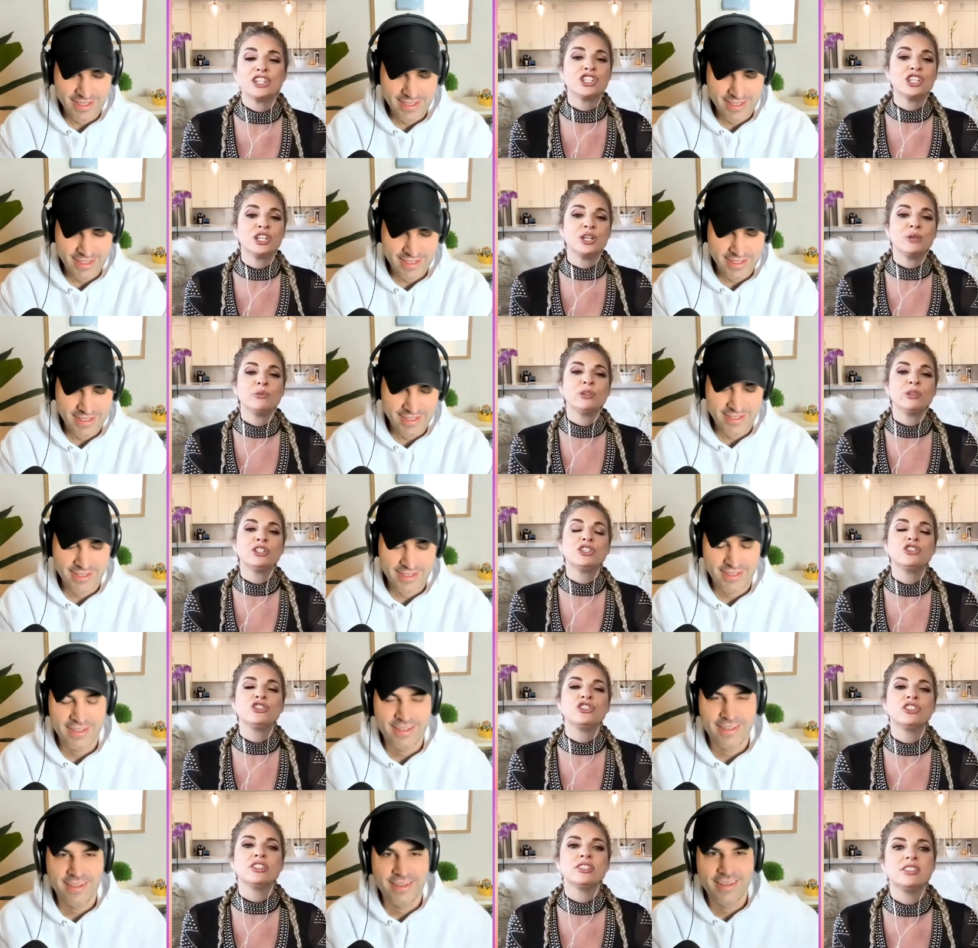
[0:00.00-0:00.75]
Speaker 1: she was
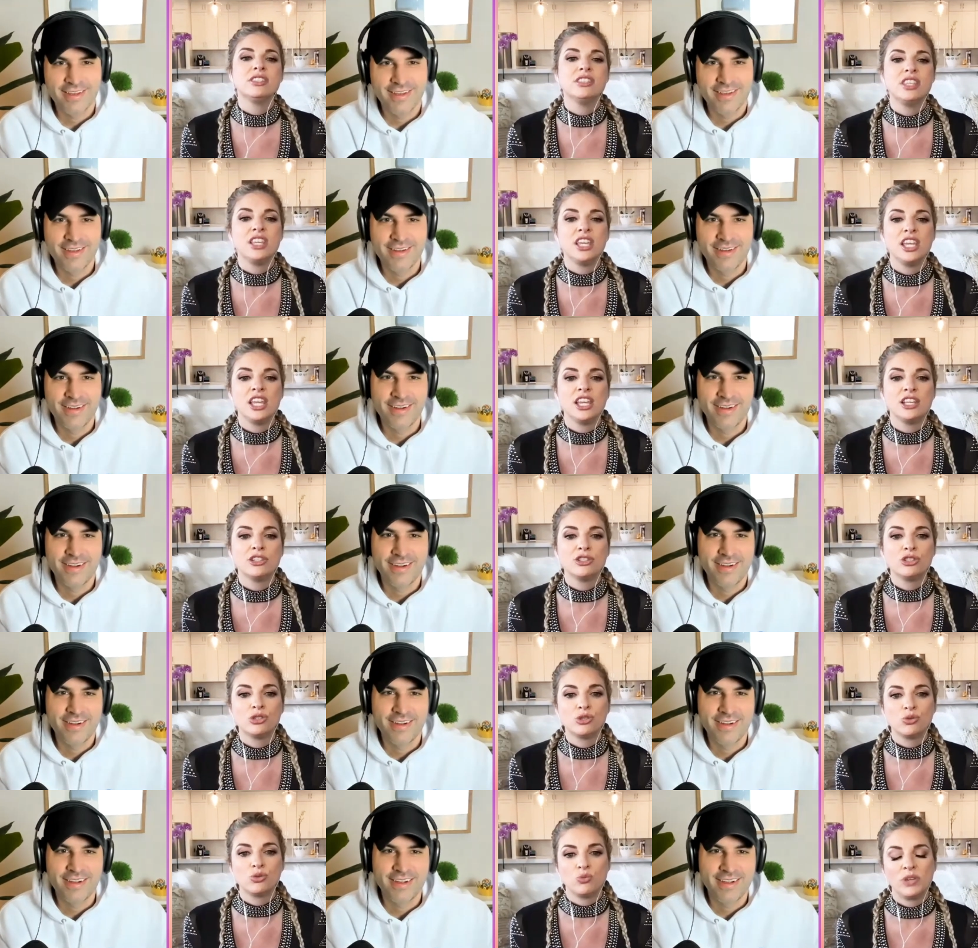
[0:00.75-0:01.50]
just the
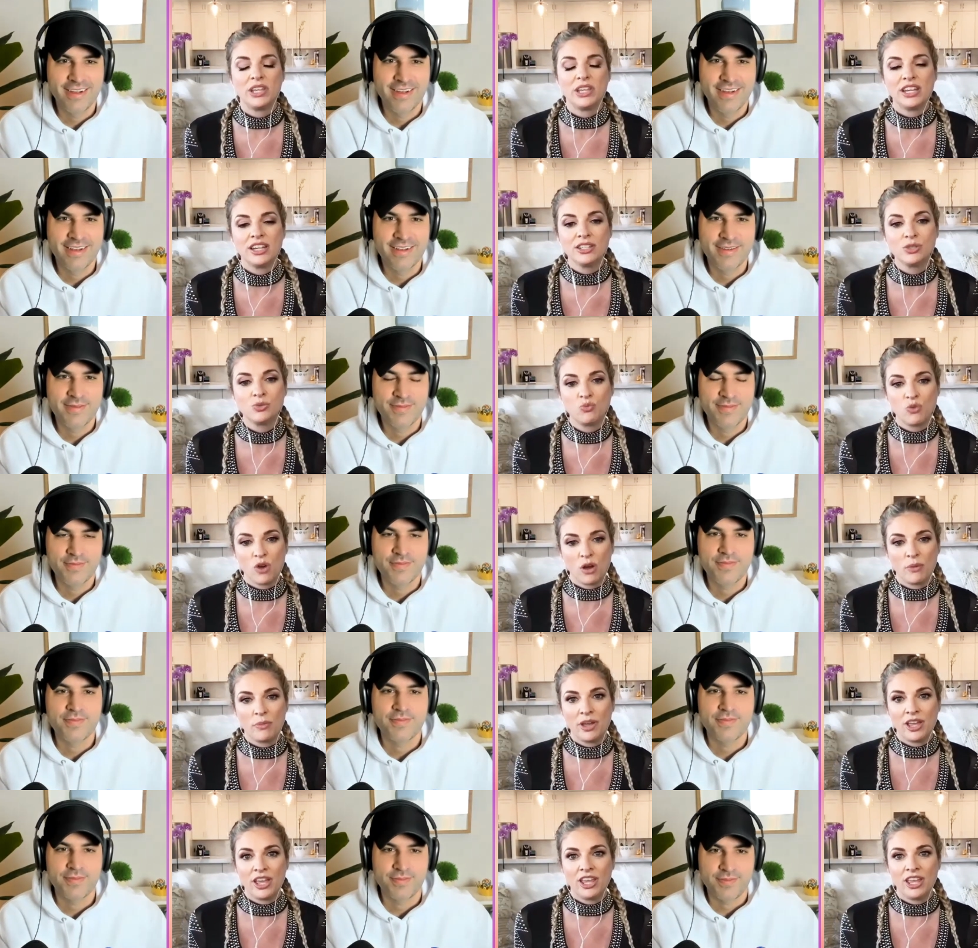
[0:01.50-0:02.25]
sweetest
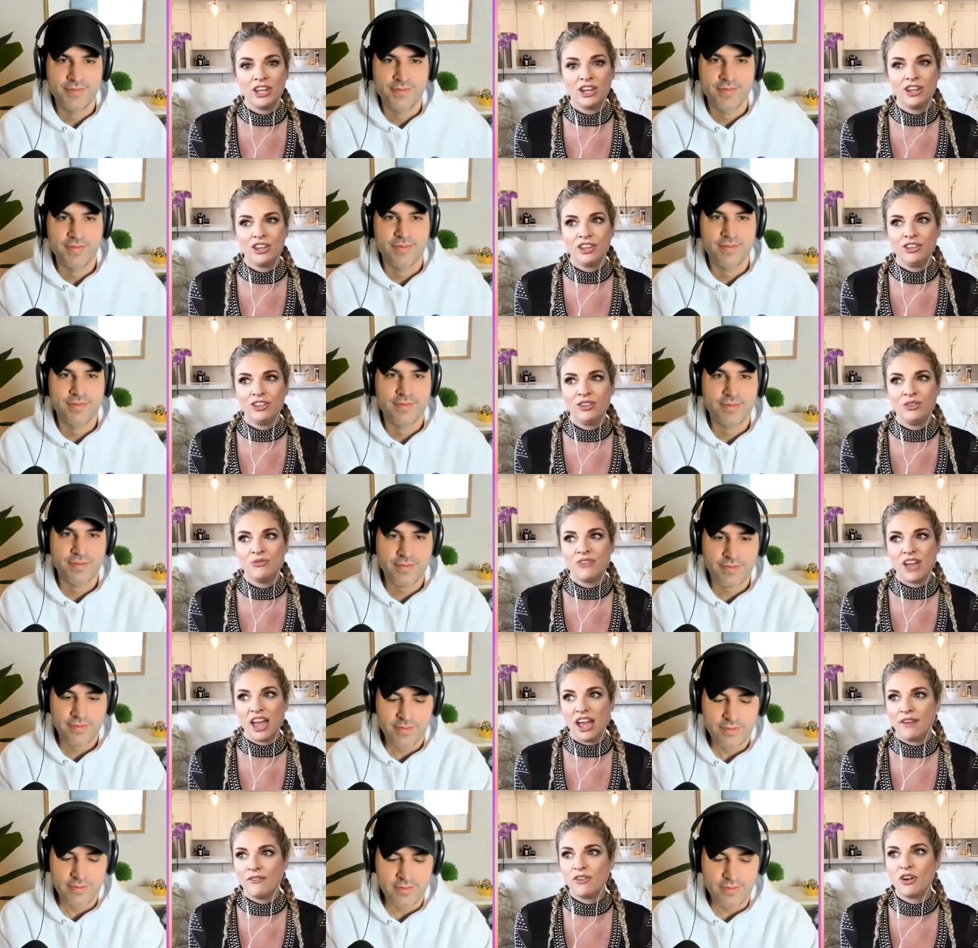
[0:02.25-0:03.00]
woman you've
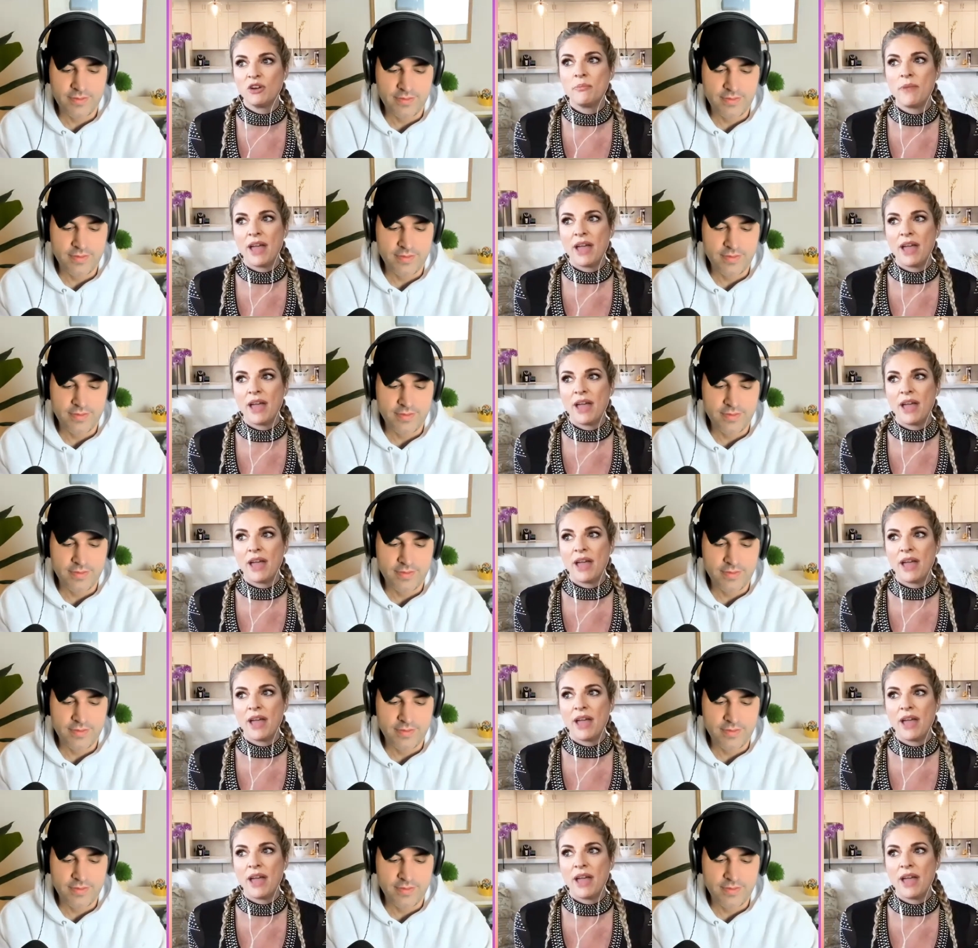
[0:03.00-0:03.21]
ever